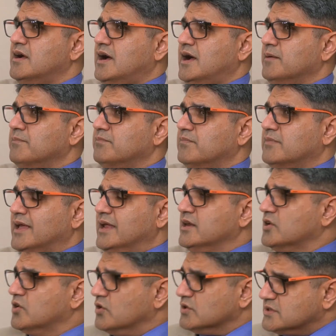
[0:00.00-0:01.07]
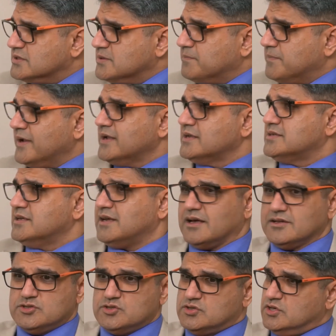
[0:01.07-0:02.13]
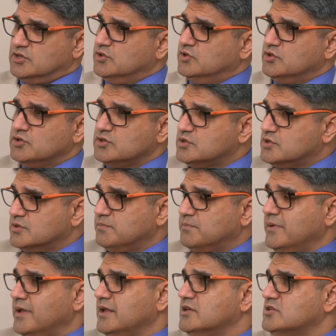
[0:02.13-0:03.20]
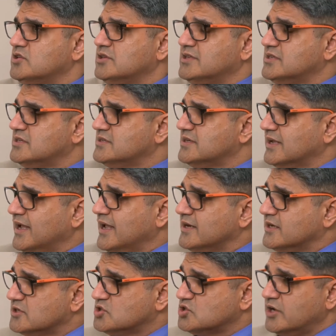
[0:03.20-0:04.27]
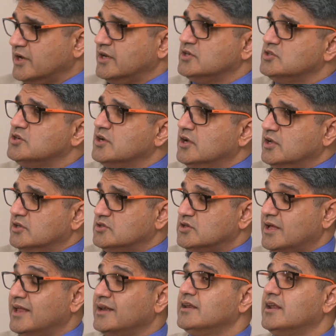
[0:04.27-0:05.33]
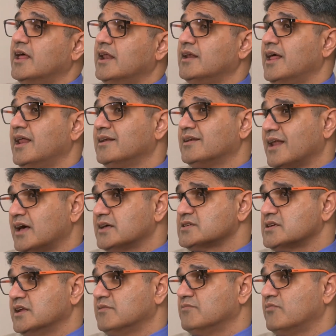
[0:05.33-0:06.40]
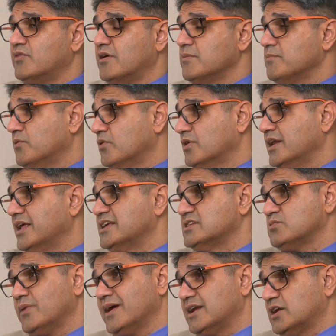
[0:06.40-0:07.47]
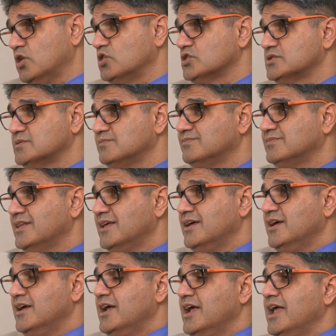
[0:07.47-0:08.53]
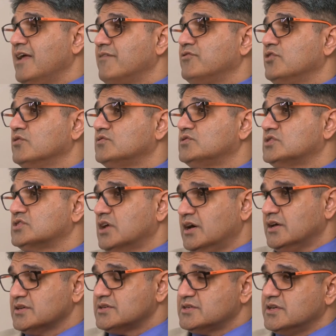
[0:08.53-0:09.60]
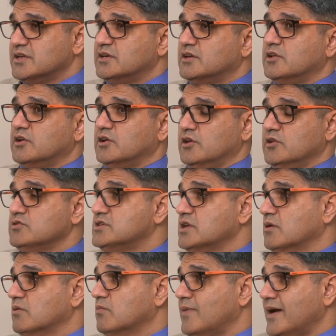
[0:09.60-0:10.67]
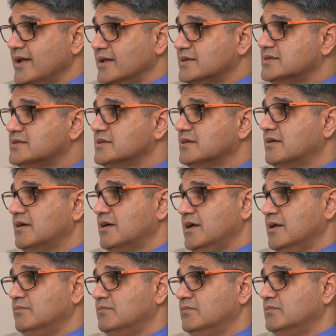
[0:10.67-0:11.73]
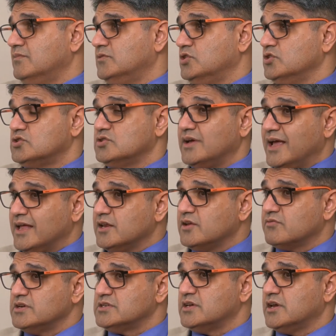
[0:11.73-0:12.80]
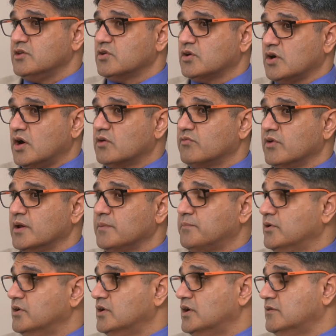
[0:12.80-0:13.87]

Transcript: I'm getting constipated. I didn't used to be. So this is again a change. And lastly, and very importantly, is weight loss. If you started losing weight and due to any reason, and you can't really put